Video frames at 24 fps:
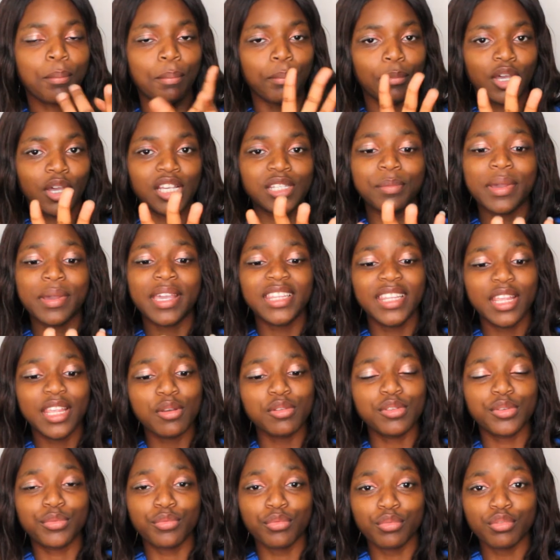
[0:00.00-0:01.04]
because my
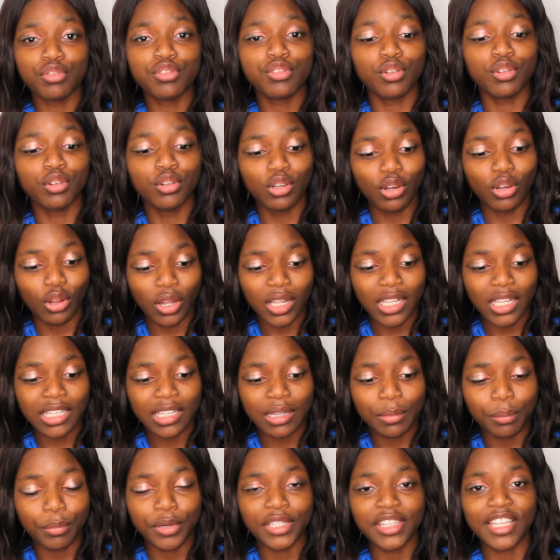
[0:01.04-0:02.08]
nails grew so long
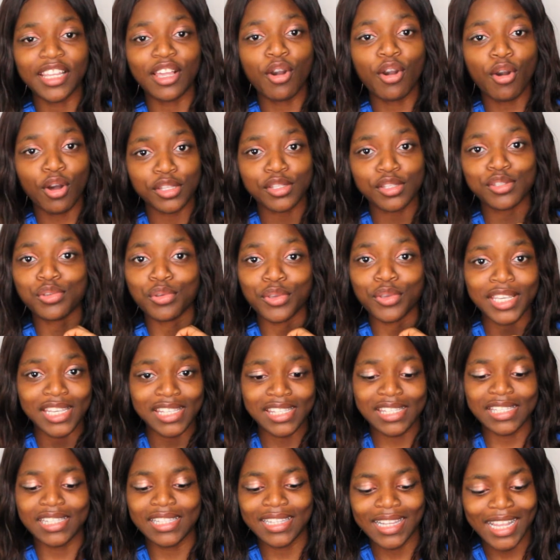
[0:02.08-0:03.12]
but they cut so
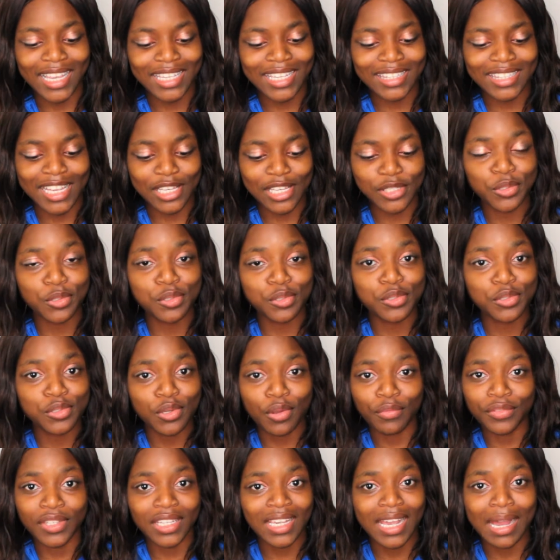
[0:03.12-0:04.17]
easily like they are so
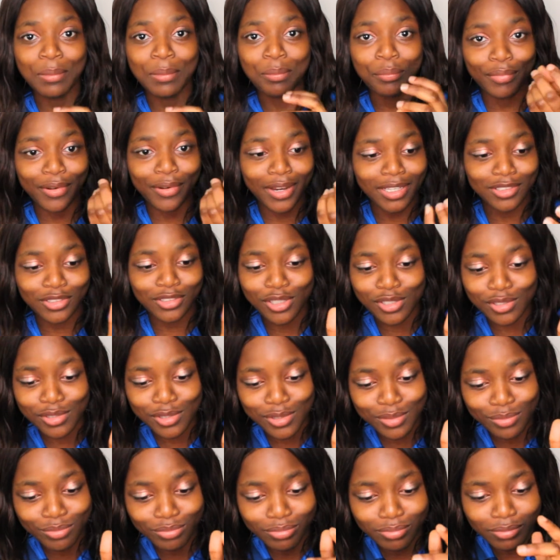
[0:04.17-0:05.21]
soft they can break
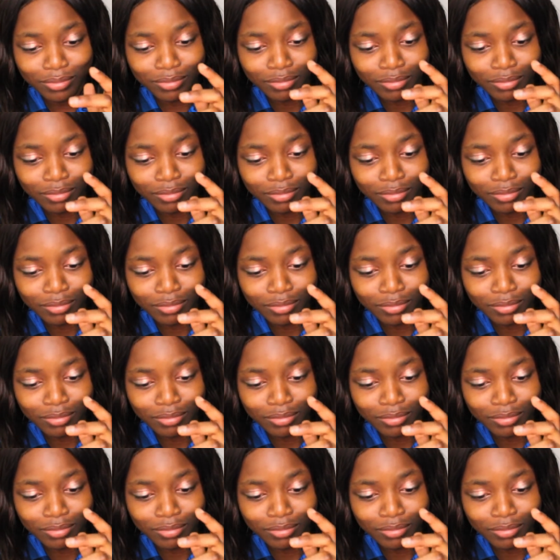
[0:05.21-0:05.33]
just